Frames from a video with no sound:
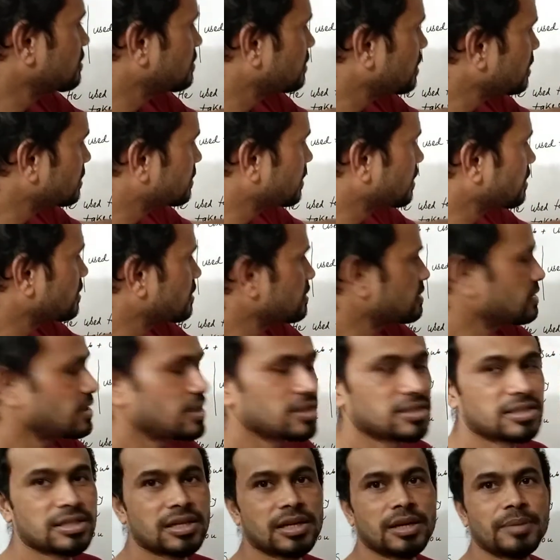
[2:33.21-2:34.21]
This sentence
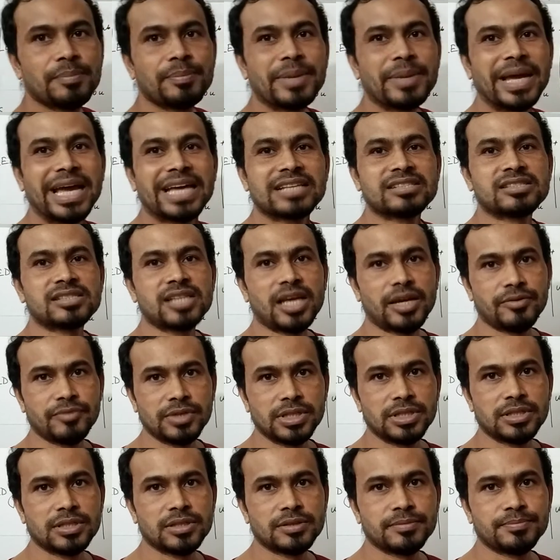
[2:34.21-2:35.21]
is past
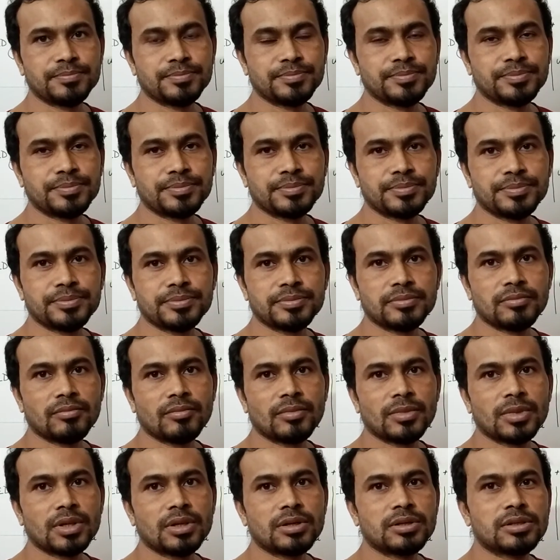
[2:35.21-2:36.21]
habit.
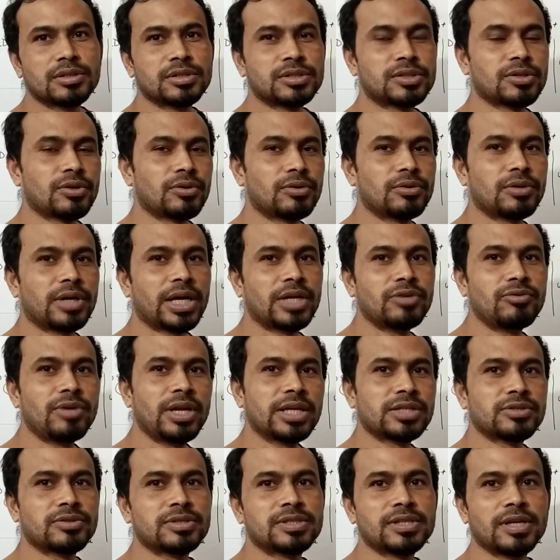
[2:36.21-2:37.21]
So I would
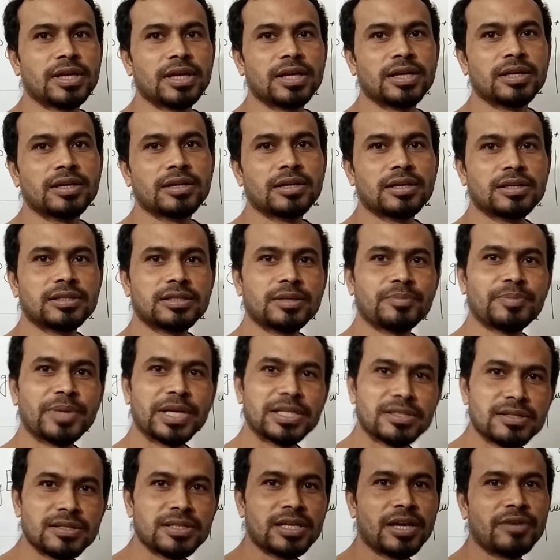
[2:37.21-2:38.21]
like to say the
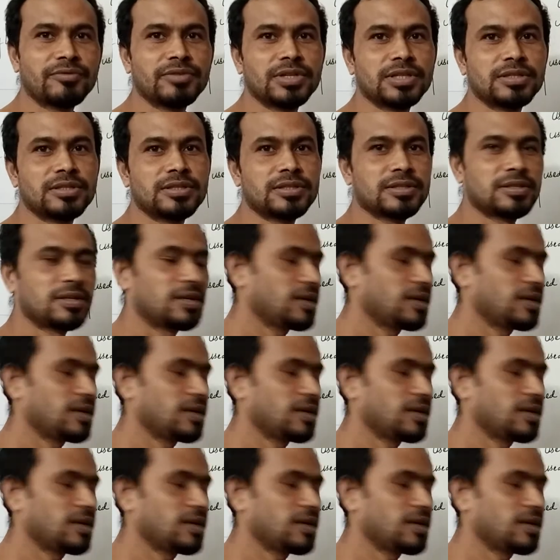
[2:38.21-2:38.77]
present habit